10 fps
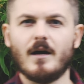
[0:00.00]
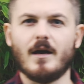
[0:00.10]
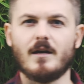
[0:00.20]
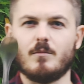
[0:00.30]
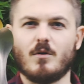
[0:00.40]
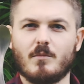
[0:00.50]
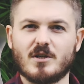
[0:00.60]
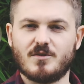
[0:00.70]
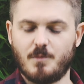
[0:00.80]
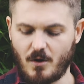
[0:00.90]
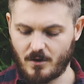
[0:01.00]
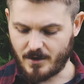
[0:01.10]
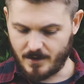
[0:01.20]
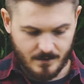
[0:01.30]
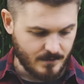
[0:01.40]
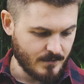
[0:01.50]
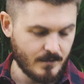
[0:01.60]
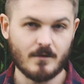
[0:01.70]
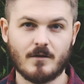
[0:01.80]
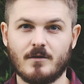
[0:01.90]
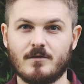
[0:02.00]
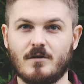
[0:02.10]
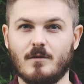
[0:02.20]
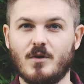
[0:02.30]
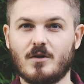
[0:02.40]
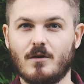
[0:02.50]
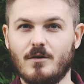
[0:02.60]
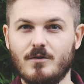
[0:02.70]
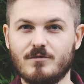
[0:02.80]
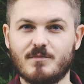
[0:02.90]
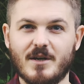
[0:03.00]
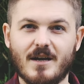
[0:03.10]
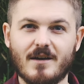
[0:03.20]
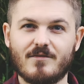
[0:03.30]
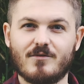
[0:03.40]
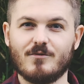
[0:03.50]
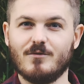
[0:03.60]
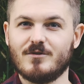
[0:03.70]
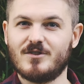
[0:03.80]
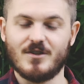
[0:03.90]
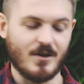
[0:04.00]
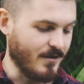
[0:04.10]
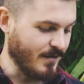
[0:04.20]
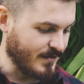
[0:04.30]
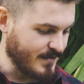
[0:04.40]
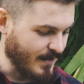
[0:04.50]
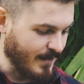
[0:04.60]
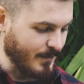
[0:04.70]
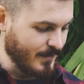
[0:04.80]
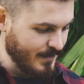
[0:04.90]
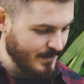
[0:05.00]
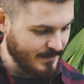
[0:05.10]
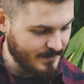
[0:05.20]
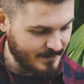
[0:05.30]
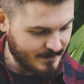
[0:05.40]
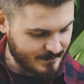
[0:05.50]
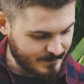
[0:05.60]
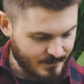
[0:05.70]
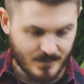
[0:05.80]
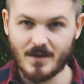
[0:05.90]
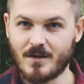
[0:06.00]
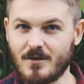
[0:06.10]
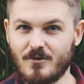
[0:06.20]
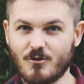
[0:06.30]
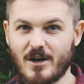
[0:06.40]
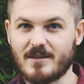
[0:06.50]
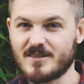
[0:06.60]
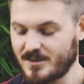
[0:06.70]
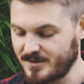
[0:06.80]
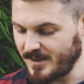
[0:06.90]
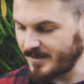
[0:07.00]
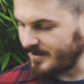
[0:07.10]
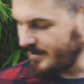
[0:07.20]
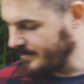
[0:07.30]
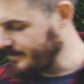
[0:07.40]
And I brought my spork, so I'm not going to use my knife to steer this time. Great success!